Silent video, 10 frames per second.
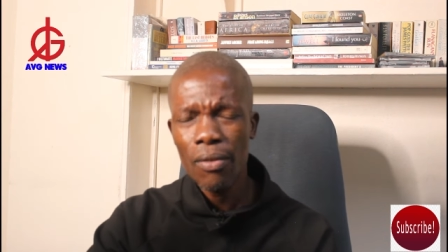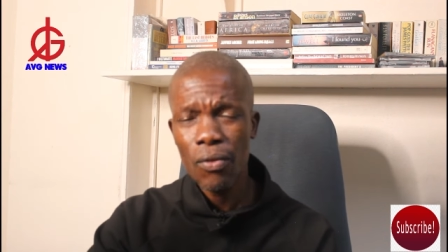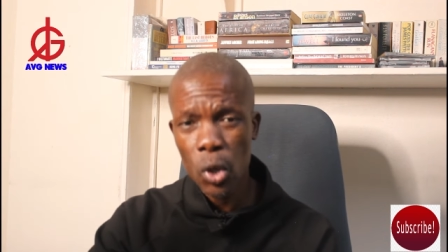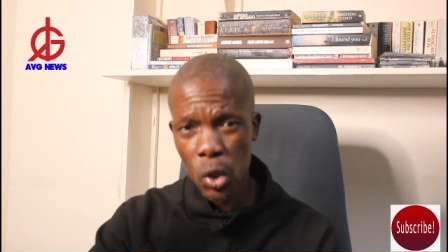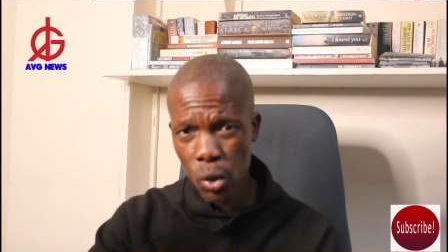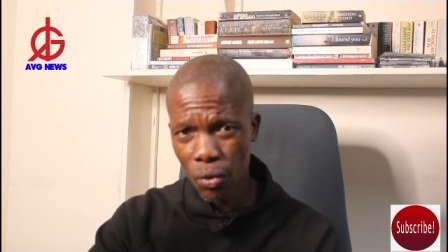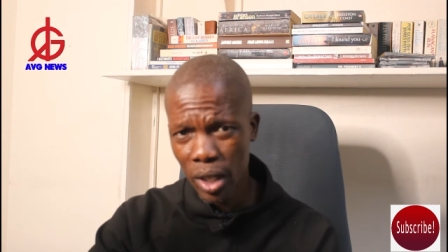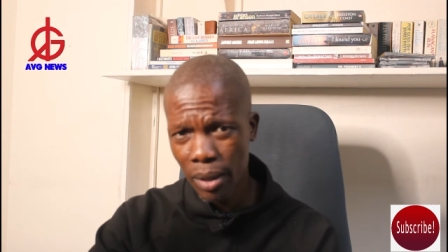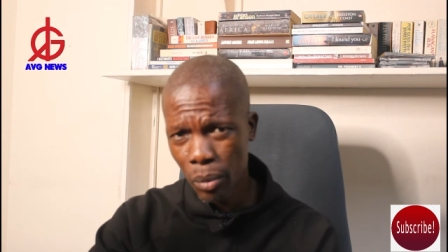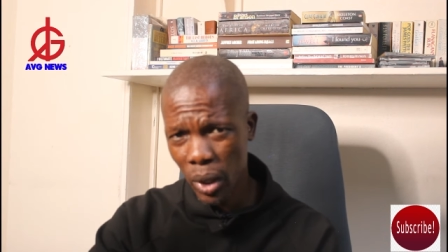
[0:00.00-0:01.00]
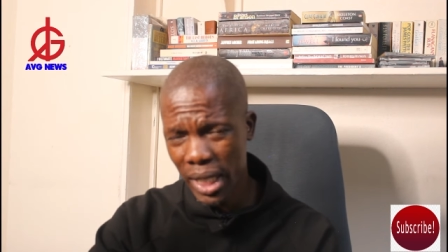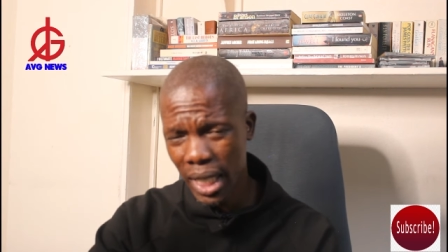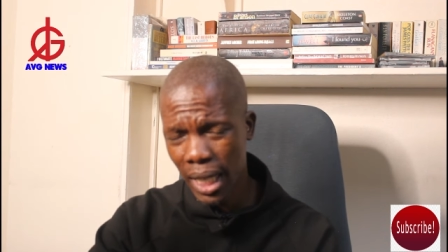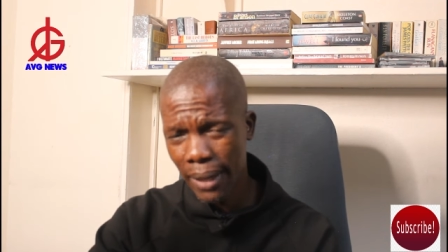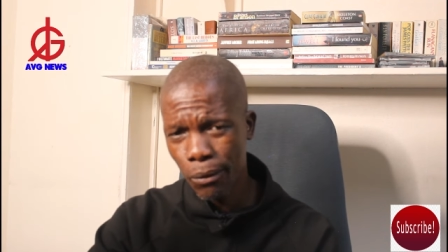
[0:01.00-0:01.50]
philosophy
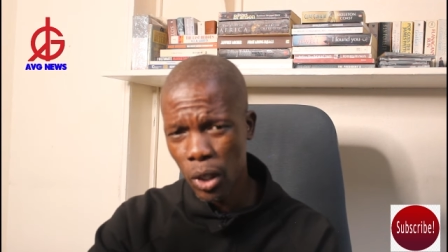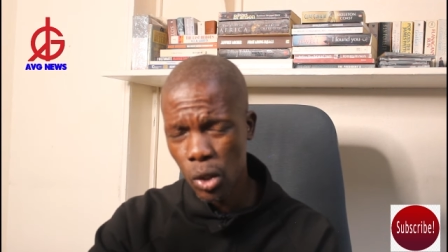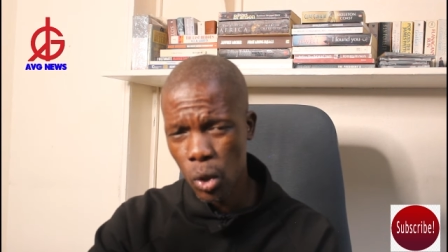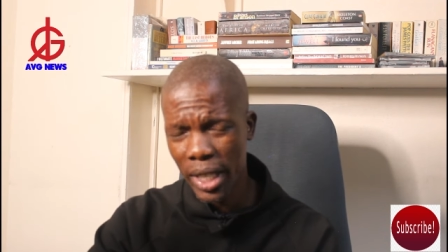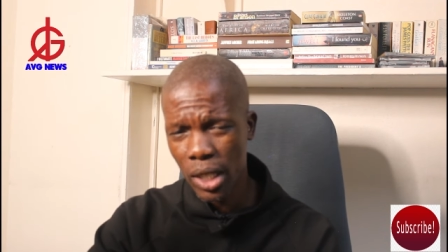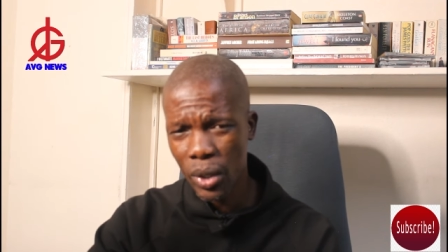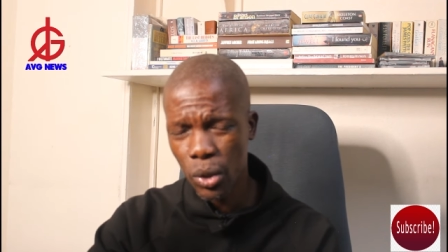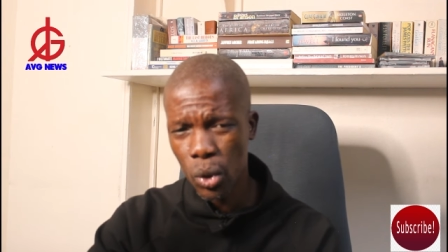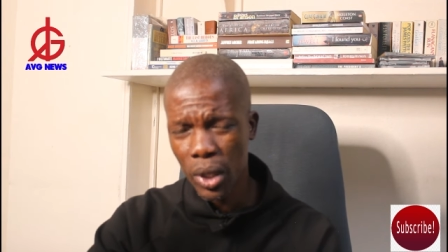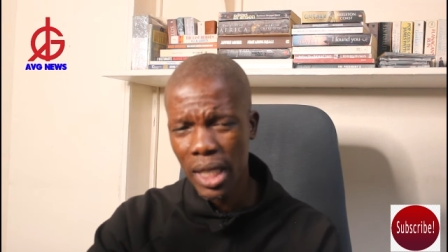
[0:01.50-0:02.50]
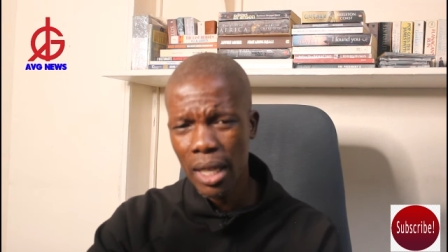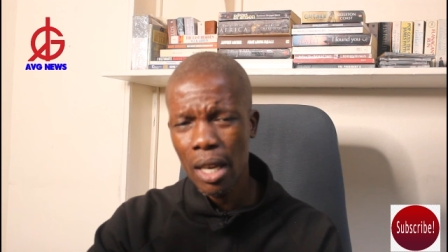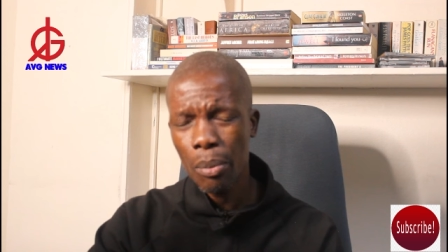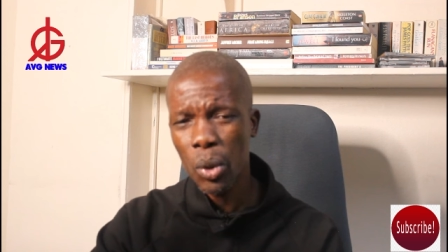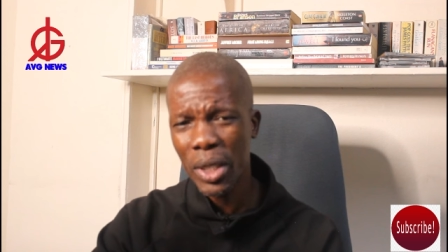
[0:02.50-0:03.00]
politically for as long as we do not
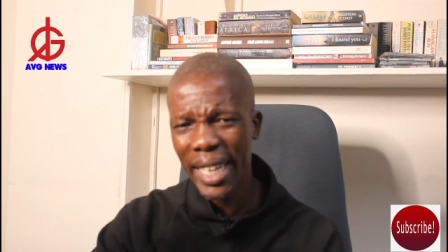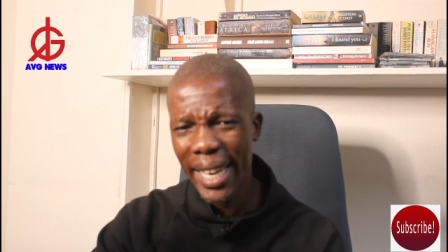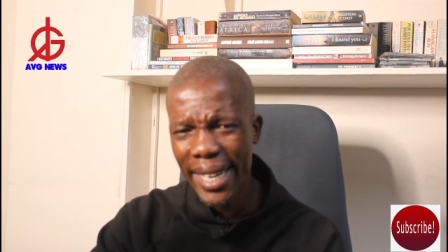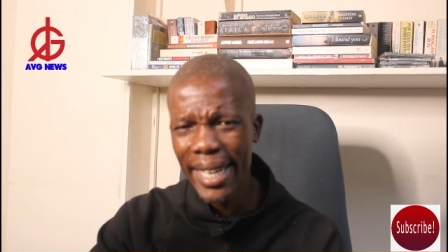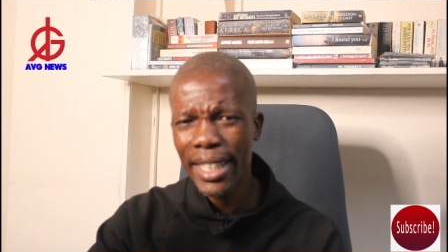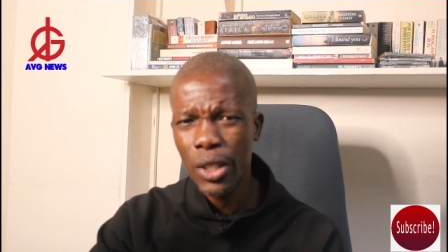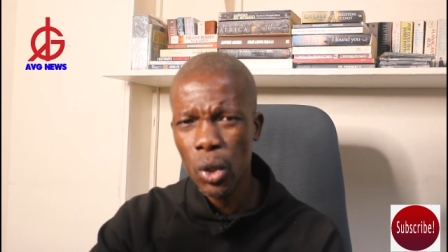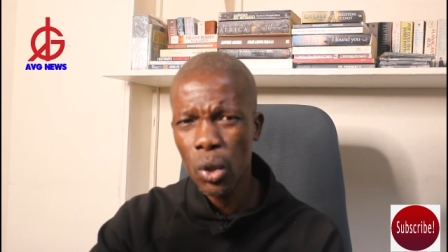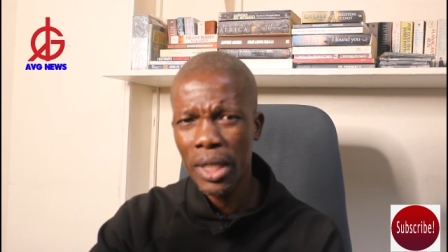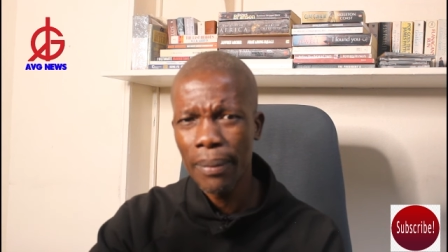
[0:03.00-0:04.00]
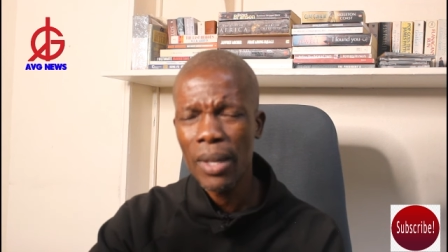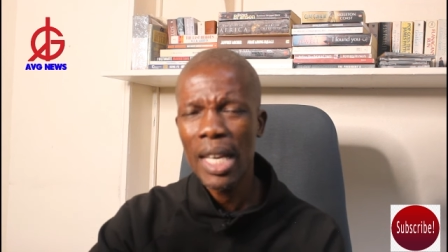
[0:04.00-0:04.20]
push any ideology